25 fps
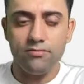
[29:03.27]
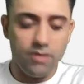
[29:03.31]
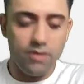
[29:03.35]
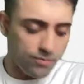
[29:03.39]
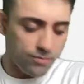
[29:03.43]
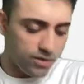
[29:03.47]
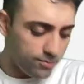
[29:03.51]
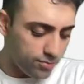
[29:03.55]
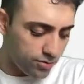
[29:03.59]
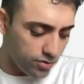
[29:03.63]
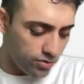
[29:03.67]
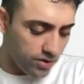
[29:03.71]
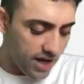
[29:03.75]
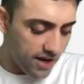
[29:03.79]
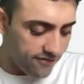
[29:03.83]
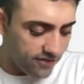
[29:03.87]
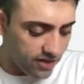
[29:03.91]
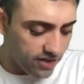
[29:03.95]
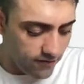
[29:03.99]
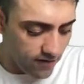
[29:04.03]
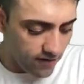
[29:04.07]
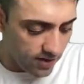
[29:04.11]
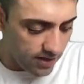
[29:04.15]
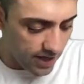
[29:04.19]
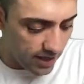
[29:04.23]
remember, bro,
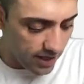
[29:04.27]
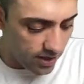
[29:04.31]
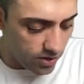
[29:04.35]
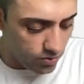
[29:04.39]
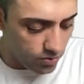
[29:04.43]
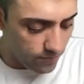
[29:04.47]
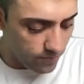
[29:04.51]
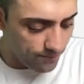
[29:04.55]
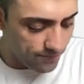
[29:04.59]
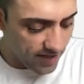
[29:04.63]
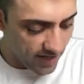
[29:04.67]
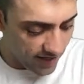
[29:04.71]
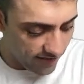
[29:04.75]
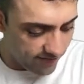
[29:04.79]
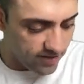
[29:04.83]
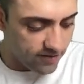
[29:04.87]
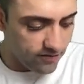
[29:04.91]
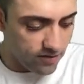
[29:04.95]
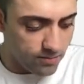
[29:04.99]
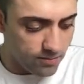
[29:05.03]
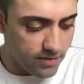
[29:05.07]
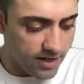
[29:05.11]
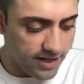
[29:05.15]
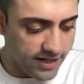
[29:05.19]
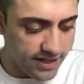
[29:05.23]
everyone, hello,
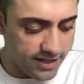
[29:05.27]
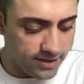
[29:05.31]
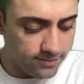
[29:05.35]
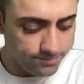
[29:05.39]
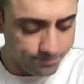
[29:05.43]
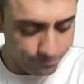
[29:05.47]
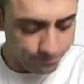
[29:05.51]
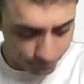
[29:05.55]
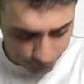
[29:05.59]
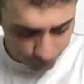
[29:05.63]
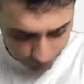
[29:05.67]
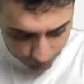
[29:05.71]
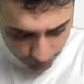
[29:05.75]
everyone, my dear.